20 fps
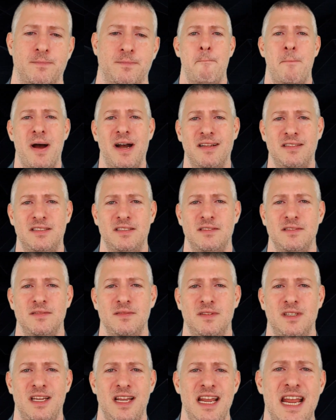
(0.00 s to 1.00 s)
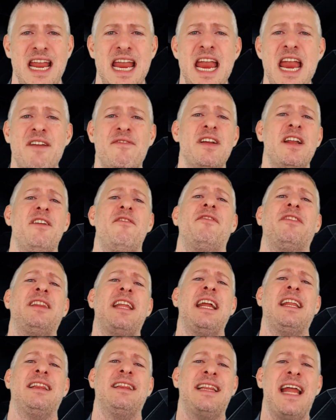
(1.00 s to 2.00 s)
But even if
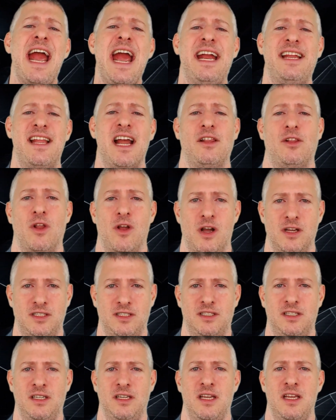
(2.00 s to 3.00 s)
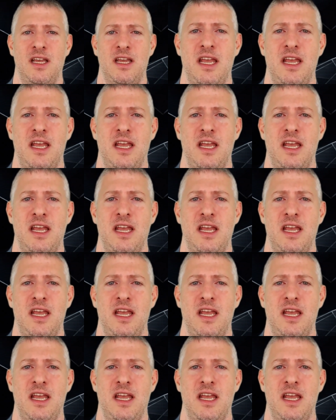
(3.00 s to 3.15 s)
they take that loss,